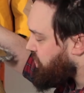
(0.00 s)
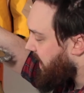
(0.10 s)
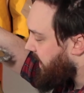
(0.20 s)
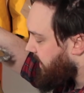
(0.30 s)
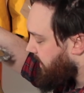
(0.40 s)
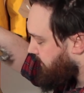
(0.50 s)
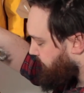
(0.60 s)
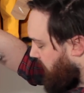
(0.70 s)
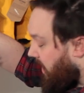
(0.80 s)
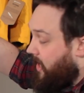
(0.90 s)
jacket.
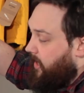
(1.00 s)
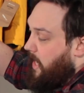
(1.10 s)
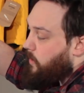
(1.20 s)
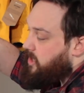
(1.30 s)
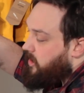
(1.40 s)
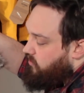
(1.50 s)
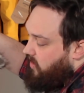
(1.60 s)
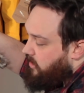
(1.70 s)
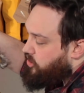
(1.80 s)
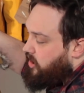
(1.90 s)
Now it's turned
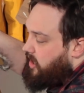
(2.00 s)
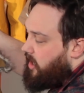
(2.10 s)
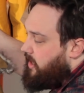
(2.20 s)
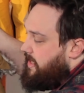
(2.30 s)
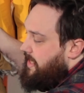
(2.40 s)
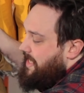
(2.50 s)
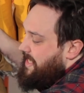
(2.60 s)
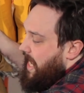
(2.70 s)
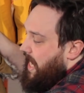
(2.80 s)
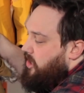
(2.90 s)
around, you can kind of see
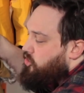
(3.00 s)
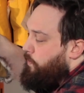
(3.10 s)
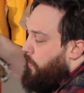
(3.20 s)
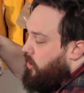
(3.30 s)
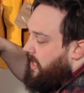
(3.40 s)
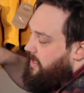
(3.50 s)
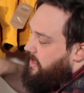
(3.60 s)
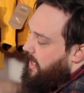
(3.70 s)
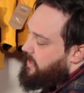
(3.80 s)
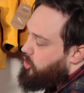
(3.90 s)
this extra
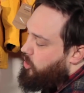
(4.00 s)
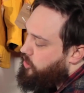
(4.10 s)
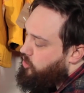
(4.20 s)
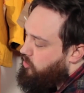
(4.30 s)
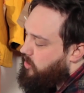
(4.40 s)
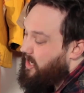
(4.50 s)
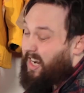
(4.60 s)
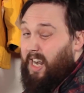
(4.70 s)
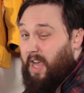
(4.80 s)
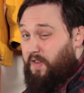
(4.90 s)
pocket that's on your kind
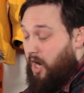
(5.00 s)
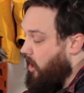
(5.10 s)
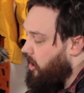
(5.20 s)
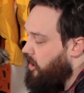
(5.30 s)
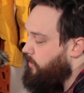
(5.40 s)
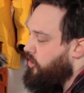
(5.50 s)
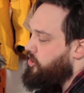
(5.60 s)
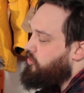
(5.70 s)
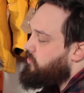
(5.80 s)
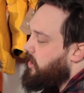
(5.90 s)
of left arm, on
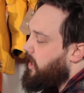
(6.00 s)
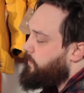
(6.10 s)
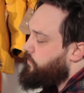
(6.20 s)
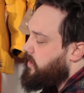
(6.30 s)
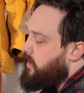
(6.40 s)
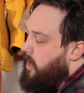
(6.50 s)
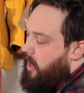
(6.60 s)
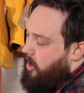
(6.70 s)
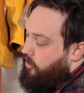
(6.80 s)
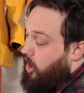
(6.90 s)
your
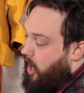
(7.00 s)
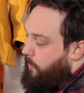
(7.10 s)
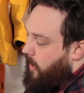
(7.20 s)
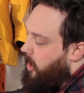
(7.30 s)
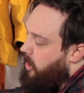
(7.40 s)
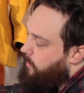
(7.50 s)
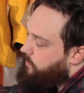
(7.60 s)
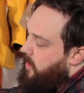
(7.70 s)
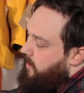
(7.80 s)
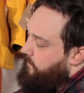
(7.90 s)
upper arm,
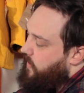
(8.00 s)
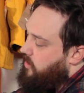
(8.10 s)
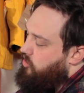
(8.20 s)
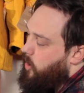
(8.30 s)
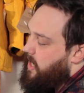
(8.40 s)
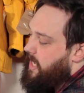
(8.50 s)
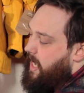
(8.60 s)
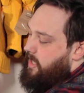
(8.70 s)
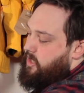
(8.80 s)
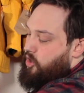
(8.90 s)
Velcro
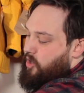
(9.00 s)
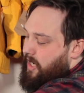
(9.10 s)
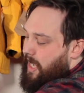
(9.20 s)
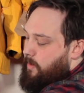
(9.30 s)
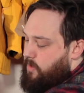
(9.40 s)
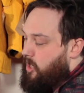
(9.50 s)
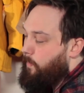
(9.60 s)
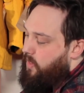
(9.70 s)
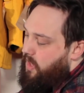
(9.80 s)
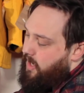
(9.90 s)
again, so you can keep
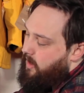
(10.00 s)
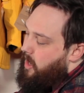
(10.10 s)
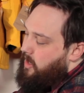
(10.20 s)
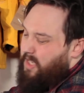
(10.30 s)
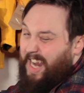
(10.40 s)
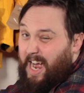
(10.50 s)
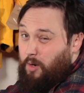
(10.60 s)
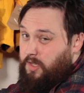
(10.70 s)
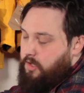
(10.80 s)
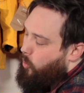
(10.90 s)
something sort of
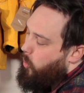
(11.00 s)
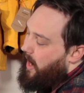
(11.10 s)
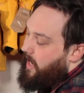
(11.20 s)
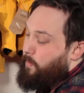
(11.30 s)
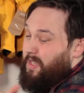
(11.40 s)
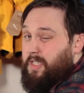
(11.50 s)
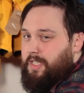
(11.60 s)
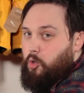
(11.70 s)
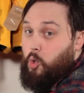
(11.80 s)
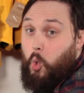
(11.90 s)
out of the way but
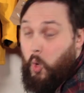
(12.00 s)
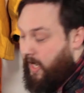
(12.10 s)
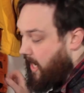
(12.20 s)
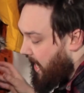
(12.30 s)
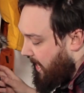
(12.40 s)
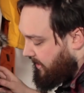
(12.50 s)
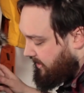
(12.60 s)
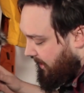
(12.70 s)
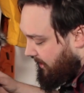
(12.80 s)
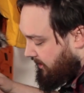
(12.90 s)
still quick
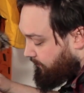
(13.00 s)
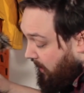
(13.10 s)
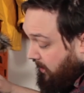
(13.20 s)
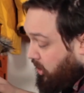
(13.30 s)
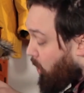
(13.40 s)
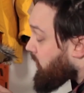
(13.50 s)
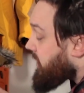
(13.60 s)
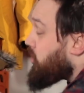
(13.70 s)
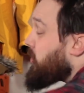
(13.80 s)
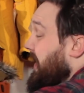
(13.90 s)
access. So all
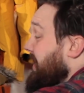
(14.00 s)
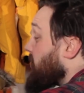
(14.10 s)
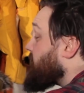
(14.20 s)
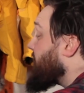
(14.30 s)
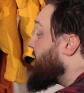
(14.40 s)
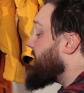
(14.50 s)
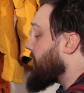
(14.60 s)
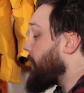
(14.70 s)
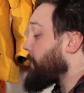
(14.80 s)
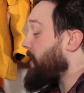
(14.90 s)
in all, it's a really
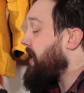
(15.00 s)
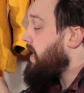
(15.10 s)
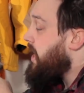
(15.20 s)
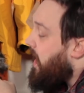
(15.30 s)
sort of big,